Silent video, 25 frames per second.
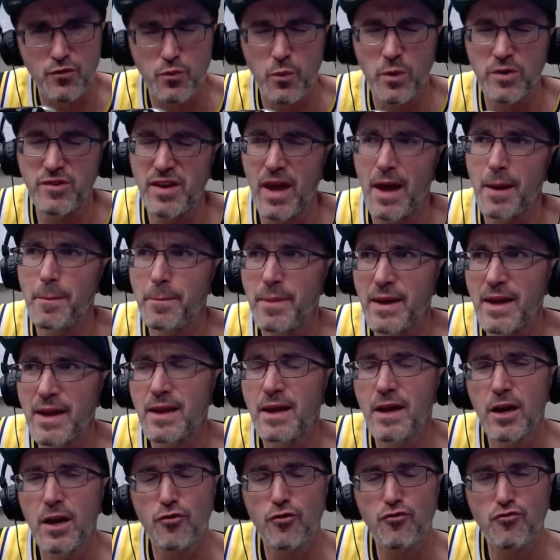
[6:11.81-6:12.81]
which had been
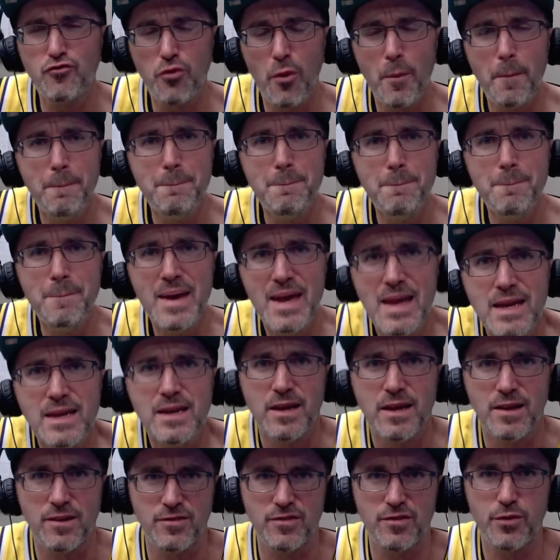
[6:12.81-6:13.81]

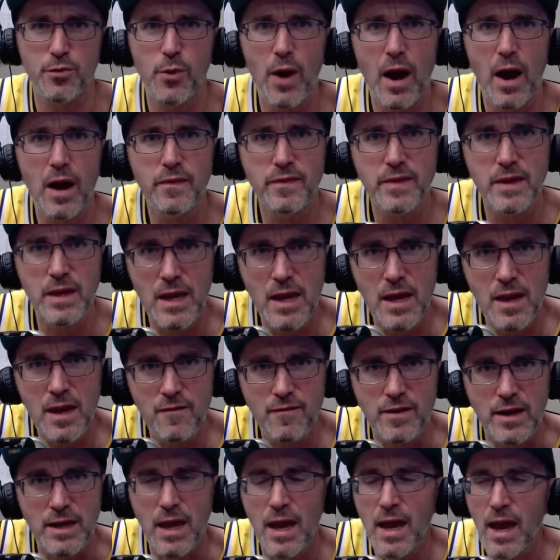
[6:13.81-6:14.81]
tremendous throughout the
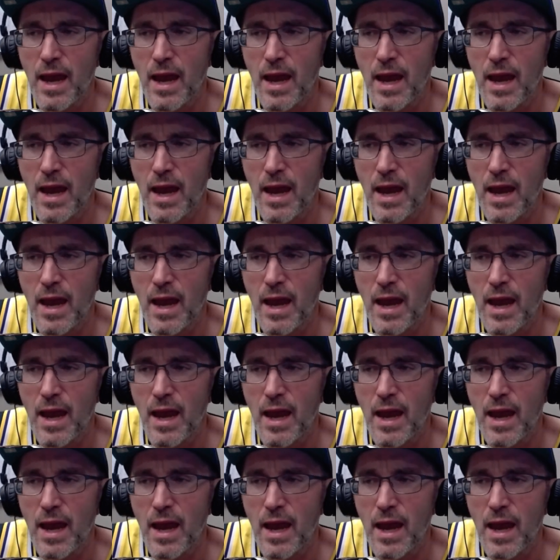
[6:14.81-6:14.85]
evening.